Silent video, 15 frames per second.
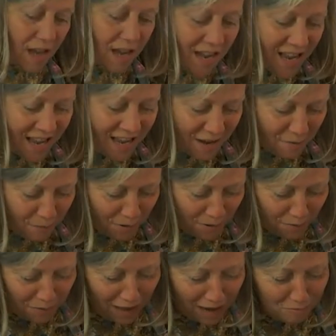
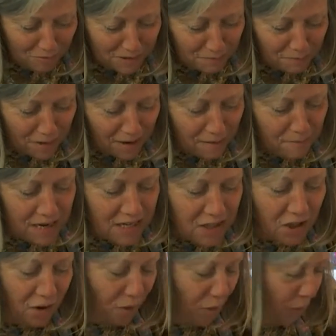but that was my
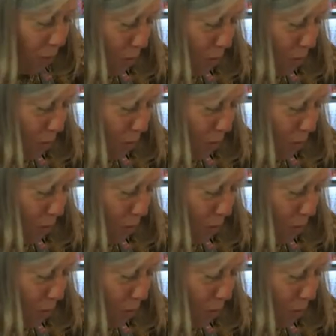immediate